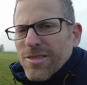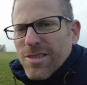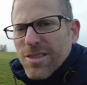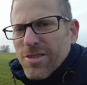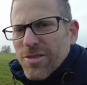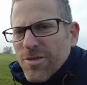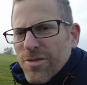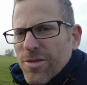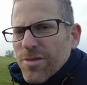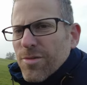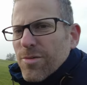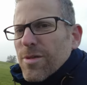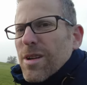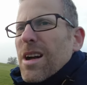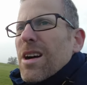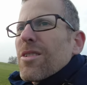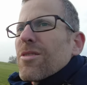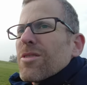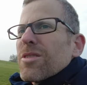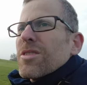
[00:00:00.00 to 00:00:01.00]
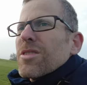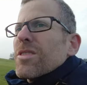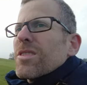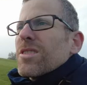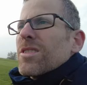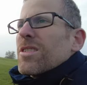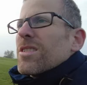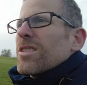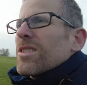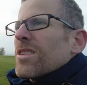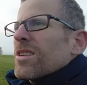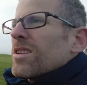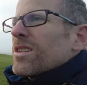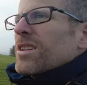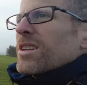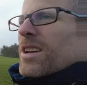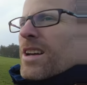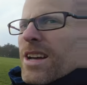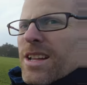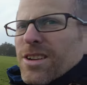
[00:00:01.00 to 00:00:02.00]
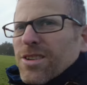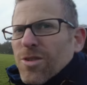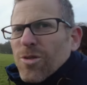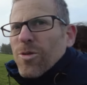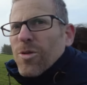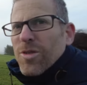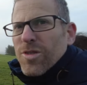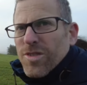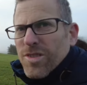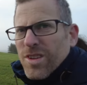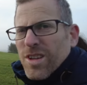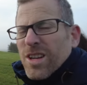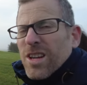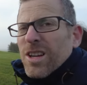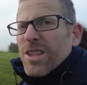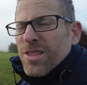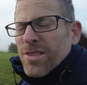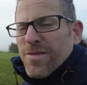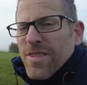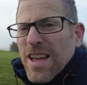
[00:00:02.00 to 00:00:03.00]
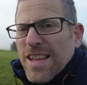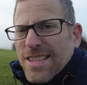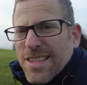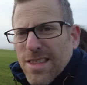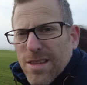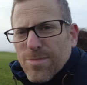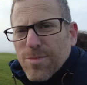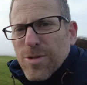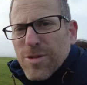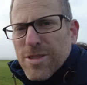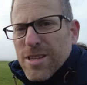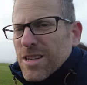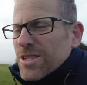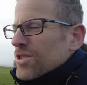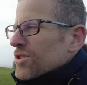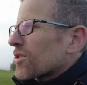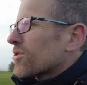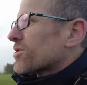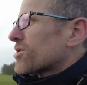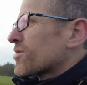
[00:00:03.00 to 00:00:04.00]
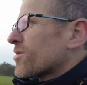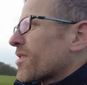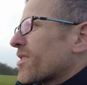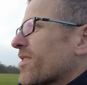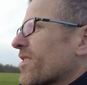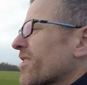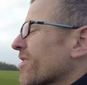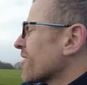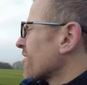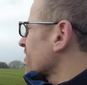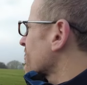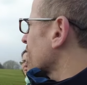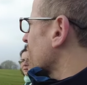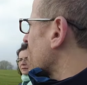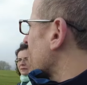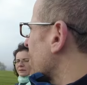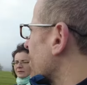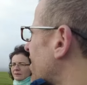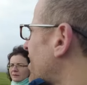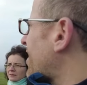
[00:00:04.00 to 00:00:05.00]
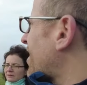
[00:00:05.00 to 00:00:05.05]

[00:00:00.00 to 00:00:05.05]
littered throughout. And of course, the fact that they put that church right there as well,